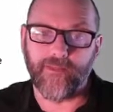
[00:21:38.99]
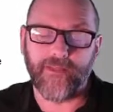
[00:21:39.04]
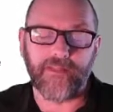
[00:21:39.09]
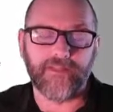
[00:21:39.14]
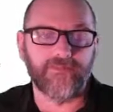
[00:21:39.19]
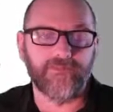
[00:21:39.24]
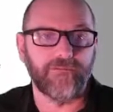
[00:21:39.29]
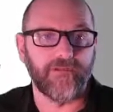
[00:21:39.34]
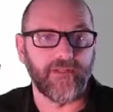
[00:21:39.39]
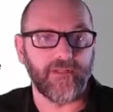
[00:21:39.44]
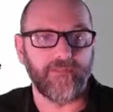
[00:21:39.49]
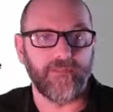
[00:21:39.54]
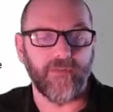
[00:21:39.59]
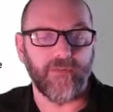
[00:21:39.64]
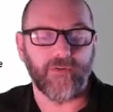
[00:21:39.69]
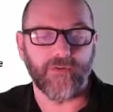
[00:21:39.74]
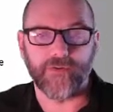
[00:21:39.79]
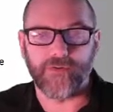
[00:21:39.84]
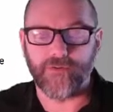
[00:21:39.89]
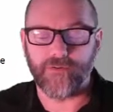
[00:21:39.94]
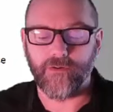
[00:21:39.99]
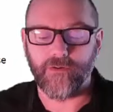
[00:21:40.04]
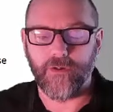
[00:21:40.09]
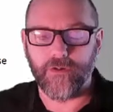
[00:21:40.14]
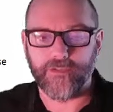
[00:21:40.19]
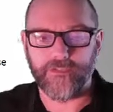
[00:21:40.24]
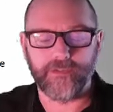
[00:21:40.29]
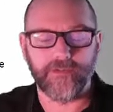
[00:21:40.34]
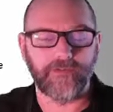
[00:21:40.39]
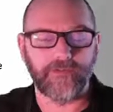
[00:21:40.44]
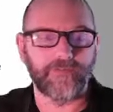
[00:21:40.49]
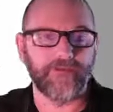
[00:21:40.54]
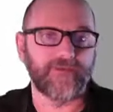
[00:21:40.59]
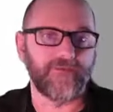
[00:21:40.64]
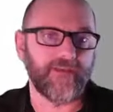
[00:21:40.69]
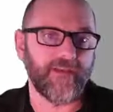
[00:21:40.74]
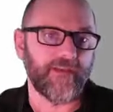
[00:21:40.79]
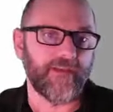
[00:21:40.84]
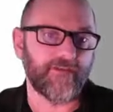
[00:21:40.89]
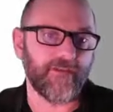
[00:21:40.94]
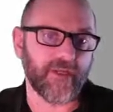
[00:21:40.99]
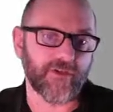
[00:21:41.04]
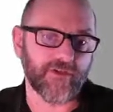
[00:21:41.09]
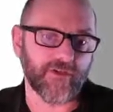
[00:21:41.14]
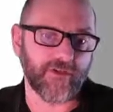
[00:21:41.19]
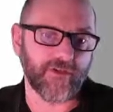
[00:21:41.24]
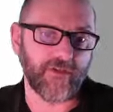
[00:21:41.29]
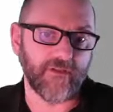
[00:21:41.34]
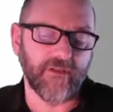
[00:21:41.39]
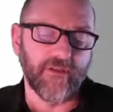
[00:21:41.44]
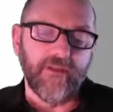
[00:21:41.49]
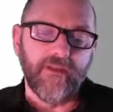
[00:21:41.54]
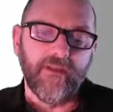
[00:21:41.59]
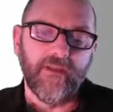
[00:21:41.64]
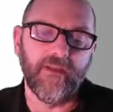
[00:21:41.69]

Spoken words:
That's really important too. All this stuff is foundational.